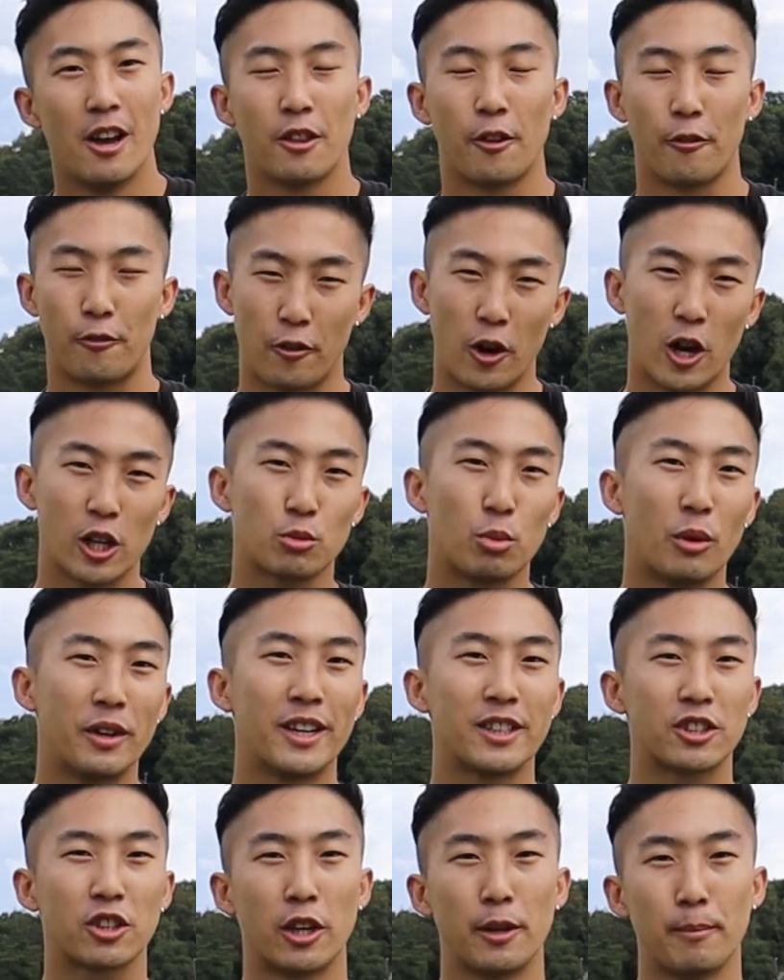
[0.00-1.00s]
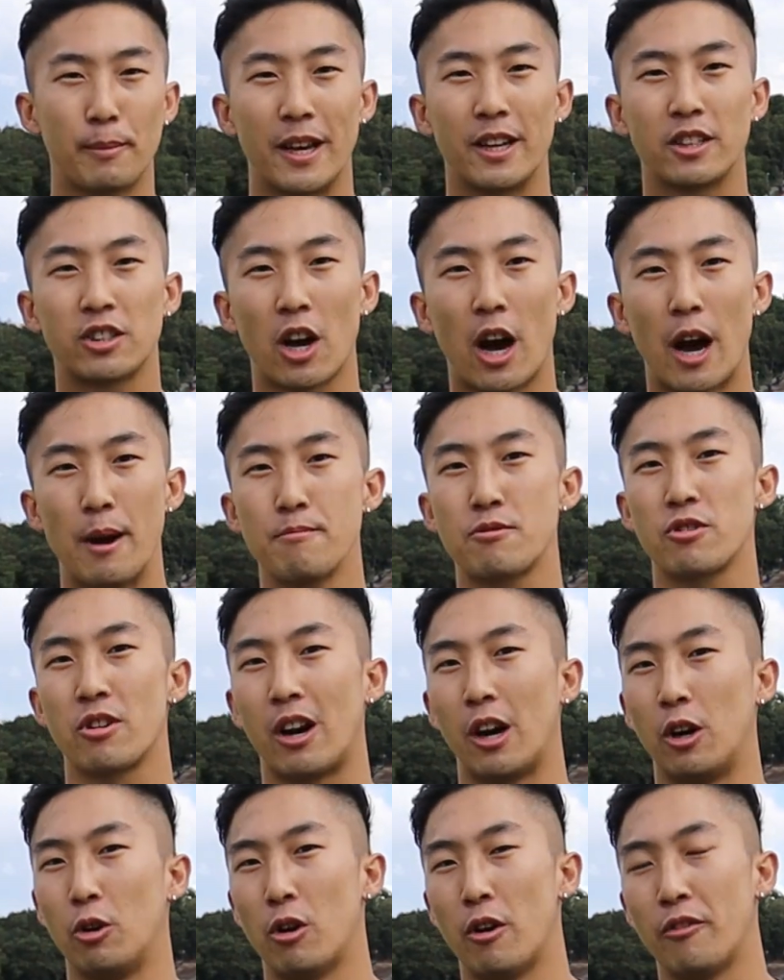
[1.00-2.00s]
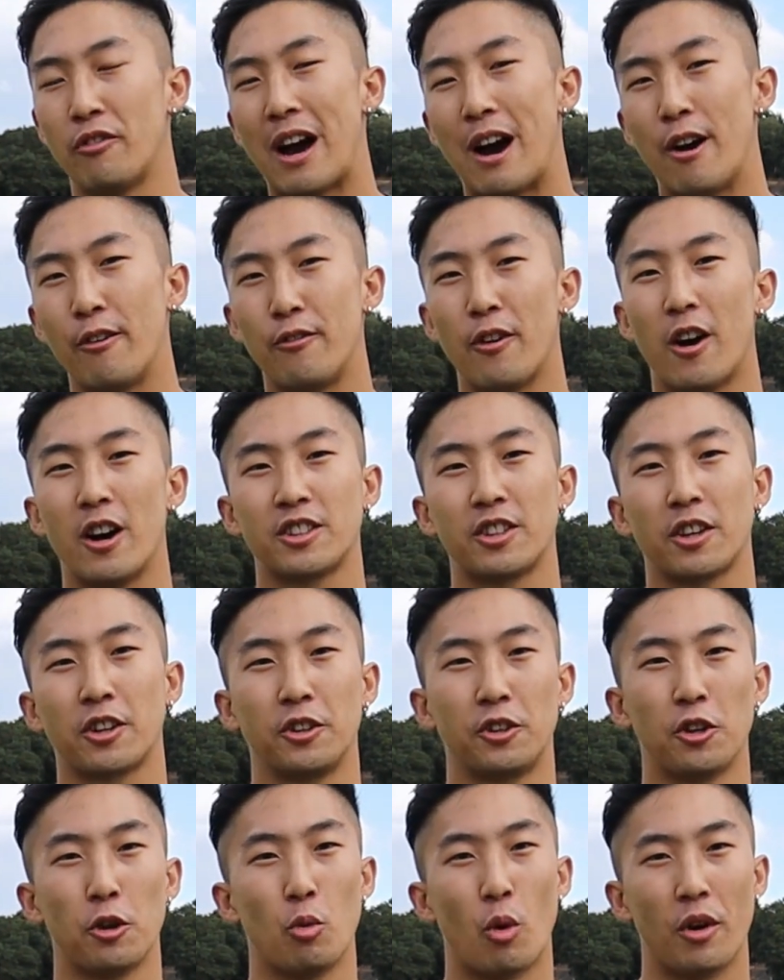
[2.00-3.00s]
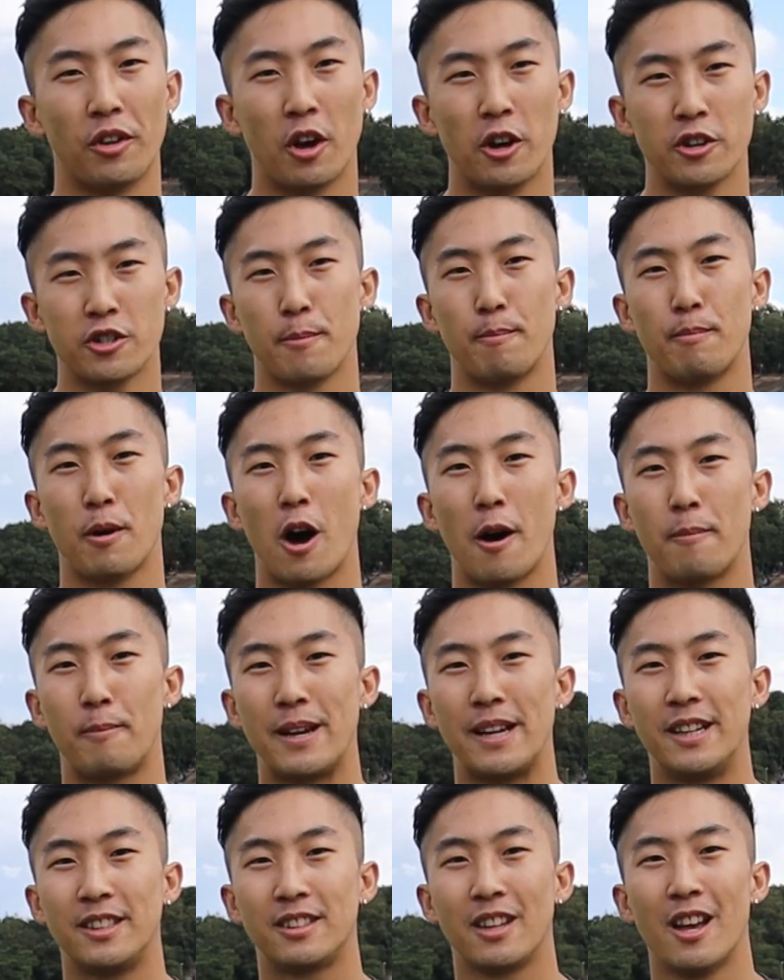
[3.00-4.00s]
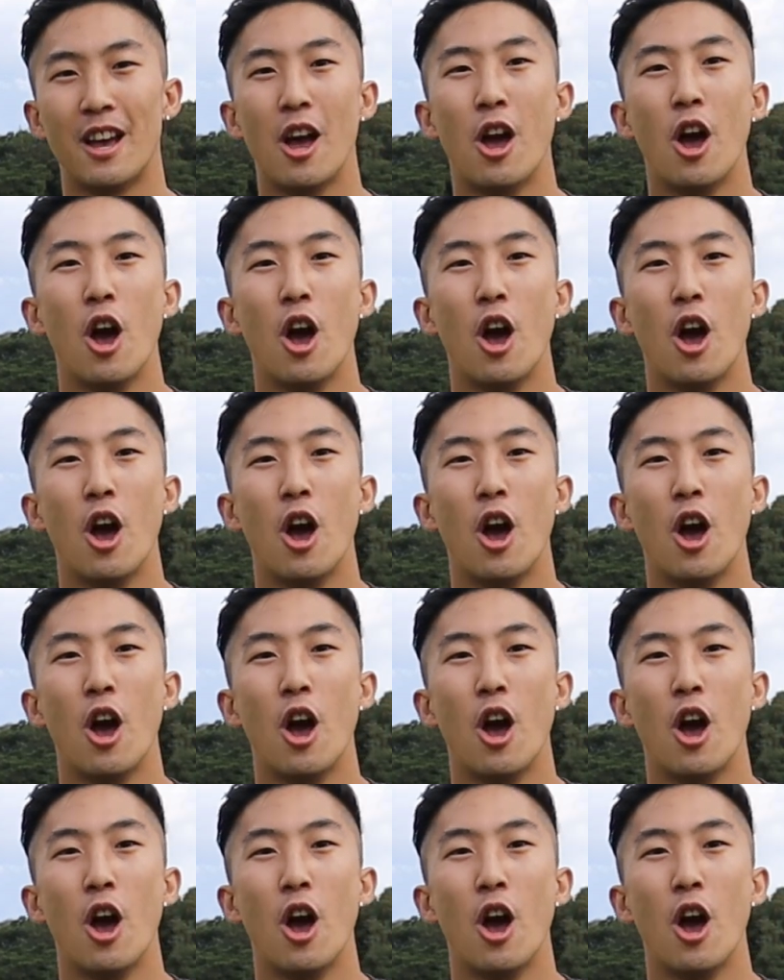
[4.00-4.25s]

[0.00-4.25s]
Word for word: The first one is going to be a time trial of how fast I could do 100 burpees,